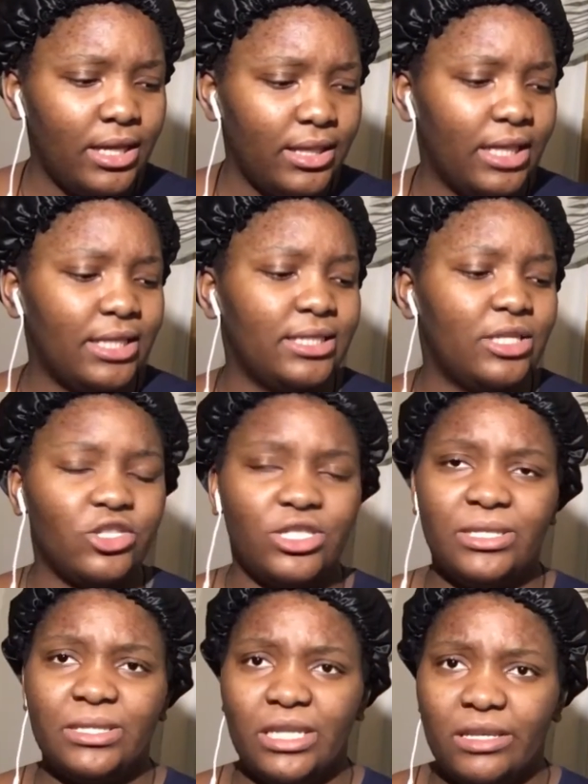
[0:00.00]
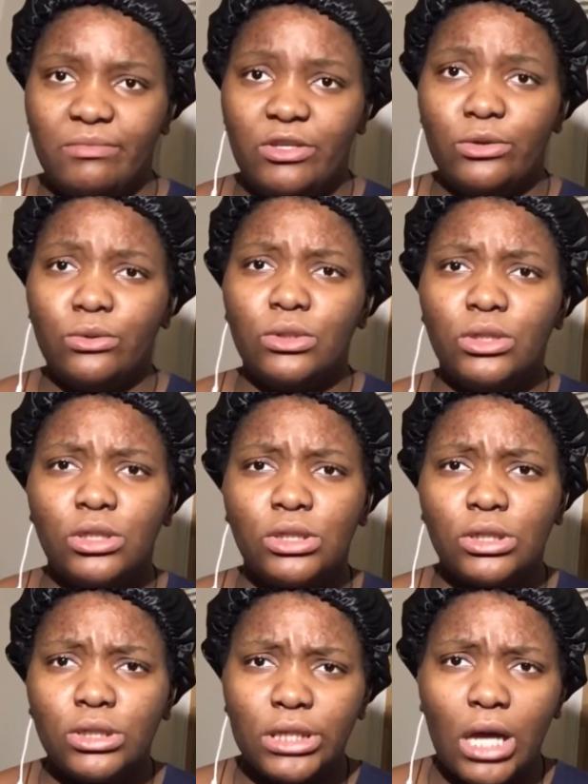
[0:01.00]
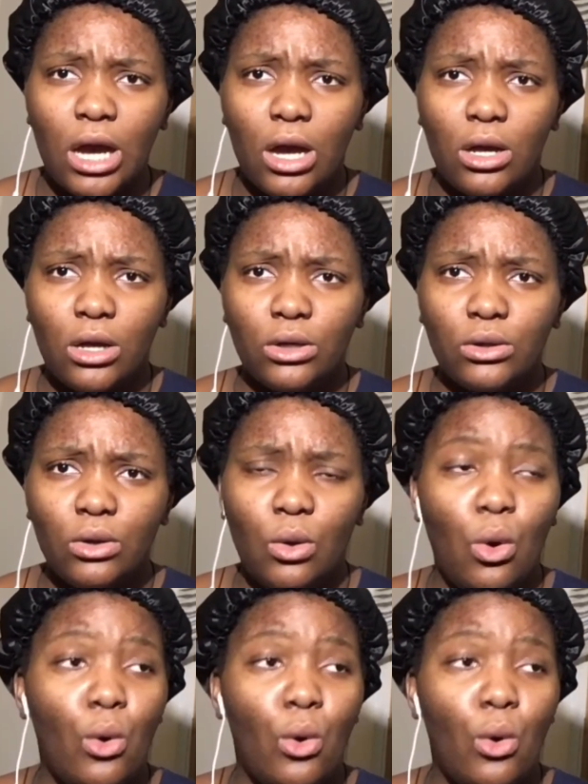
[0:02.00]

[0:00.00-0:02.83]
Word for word: this is their debut song